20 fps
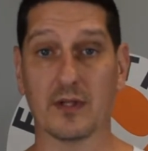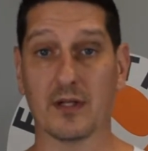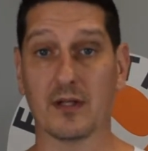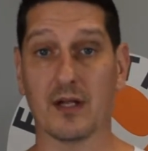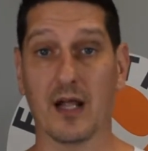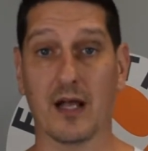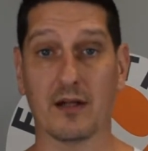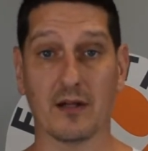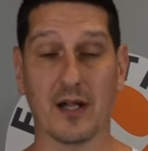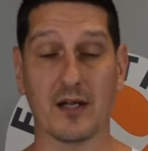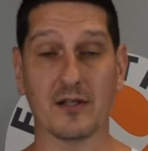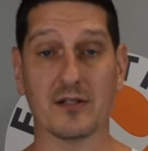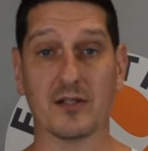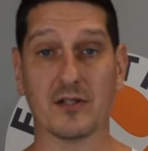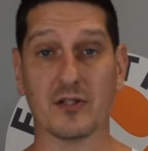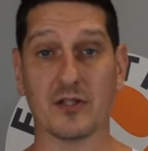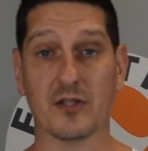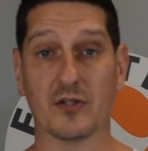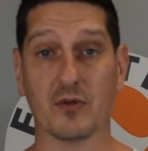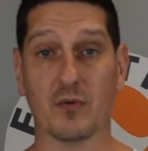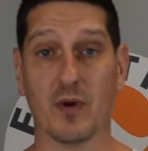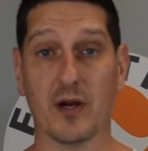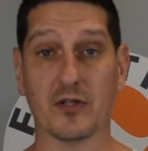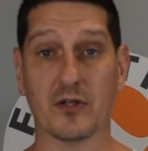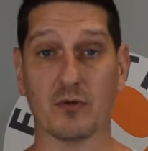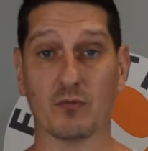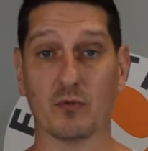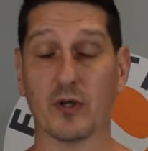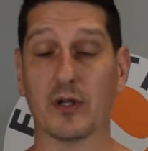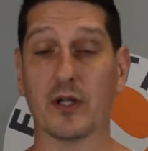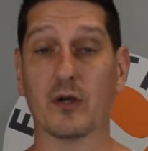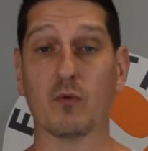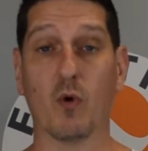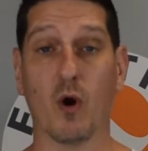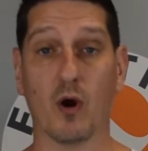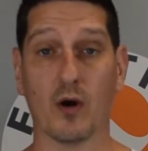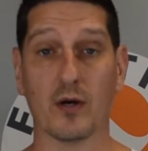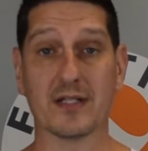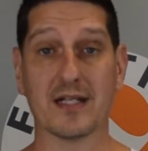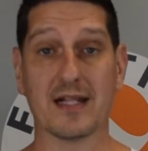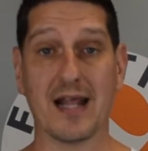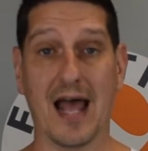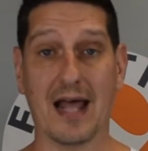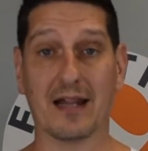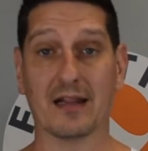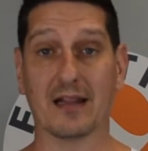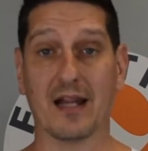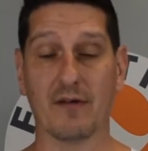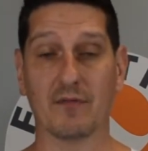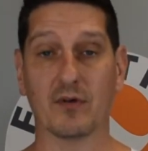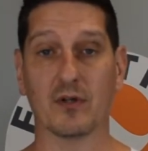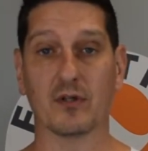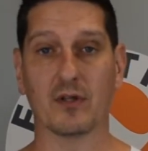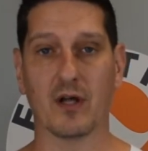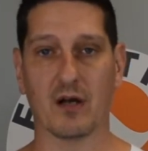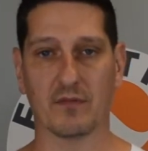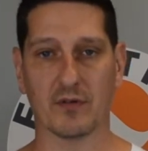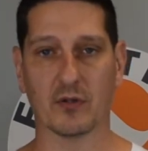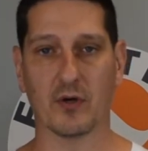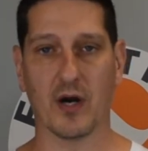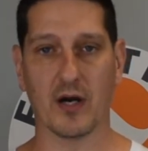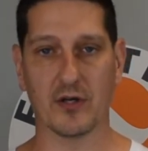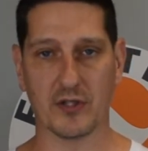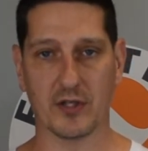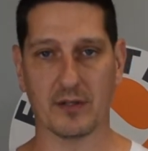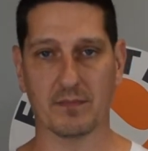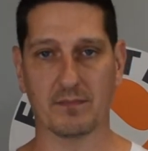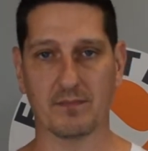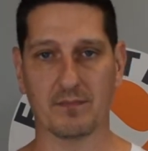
unless the situation really warrants that level of aggression.